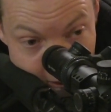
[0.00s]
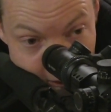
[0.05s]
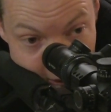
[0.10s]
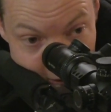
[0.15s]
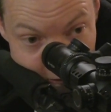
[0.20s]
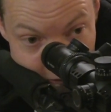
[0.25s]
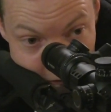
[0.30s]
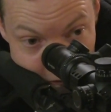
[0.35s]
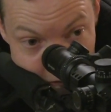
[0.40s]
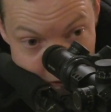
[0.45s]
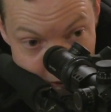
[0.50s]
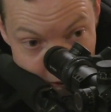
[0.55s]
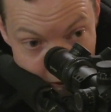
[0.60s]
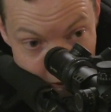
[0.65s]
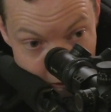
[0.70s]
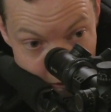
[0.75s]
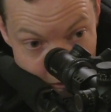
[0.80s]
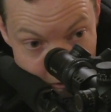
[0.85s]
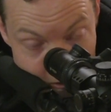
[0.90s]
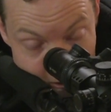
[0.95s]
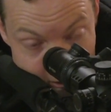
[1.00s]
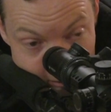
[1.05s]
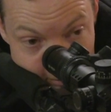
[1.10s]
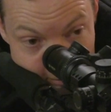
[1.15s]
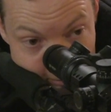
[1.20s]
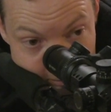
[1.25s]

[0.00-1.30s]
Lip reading: and just start hosing.